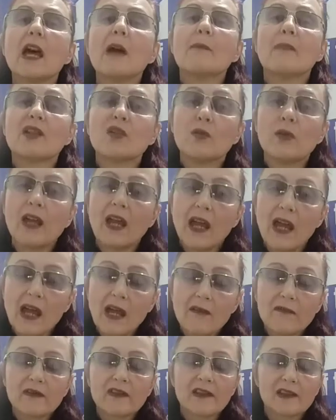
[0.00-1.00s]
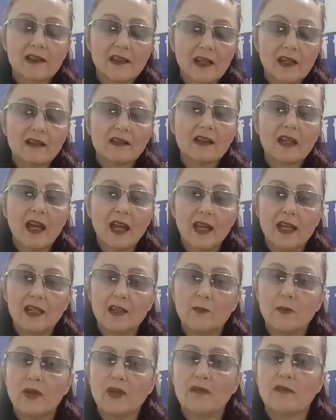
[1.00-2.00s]
But we have sent
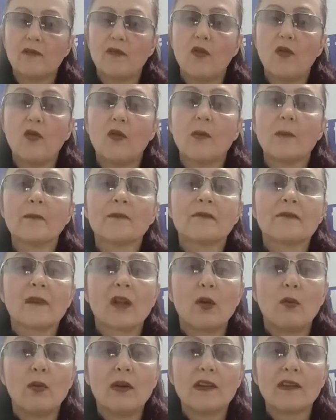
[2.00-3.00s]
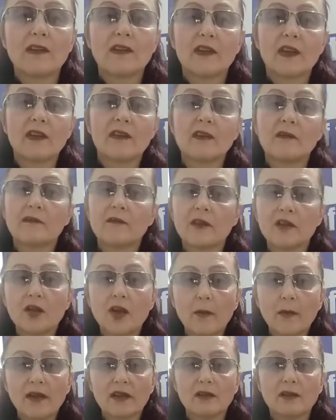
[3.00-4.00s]
aid before with the
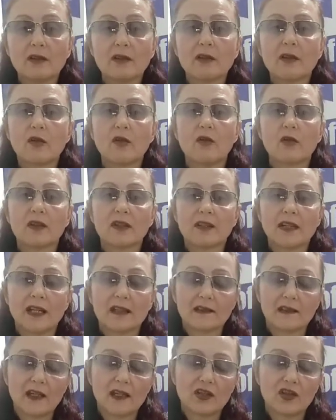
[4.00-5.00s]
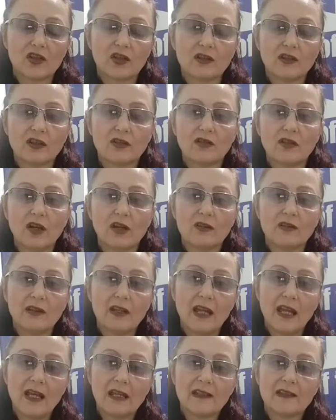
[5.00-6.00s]
phenomenal organization
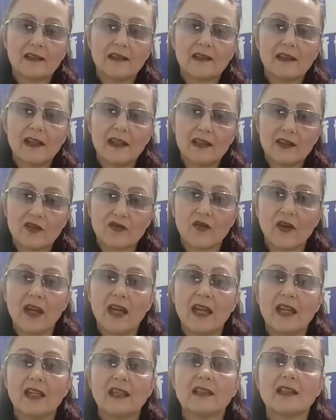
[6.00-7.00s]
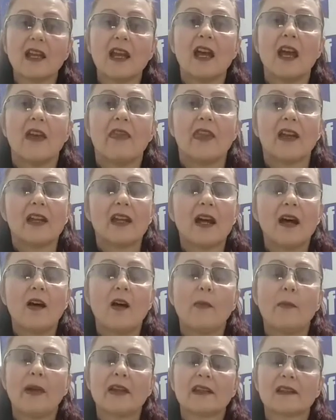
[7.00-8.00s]
known as Israel Aid that
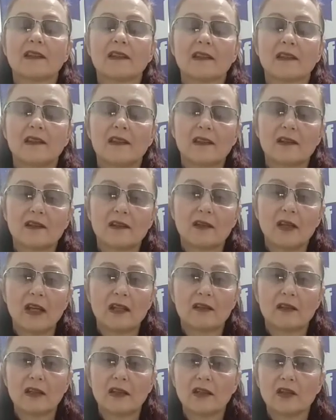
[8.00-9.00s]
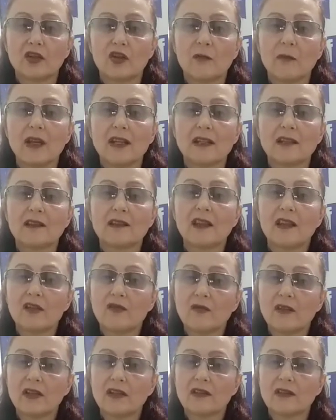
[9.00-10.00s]
help and assist at
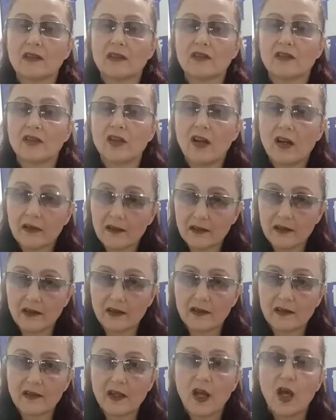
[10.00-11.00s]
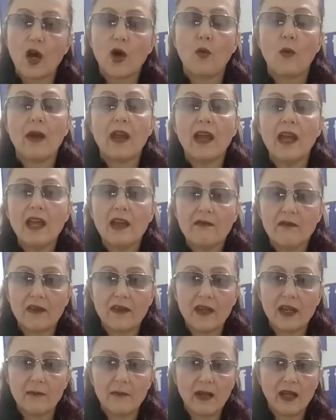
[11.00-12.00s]
humanitarian disasters wherever
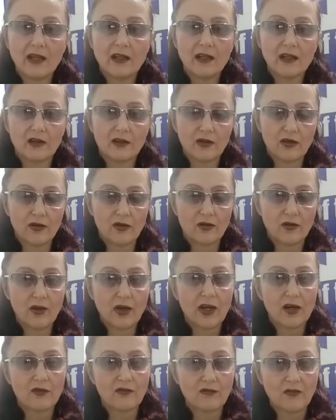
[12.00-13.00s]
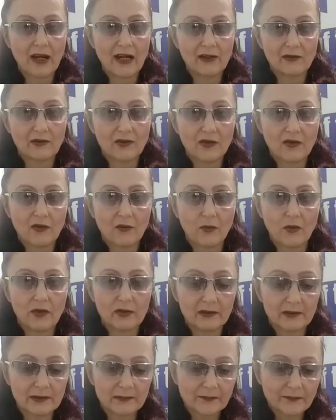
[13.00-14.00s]
they may occur around the world.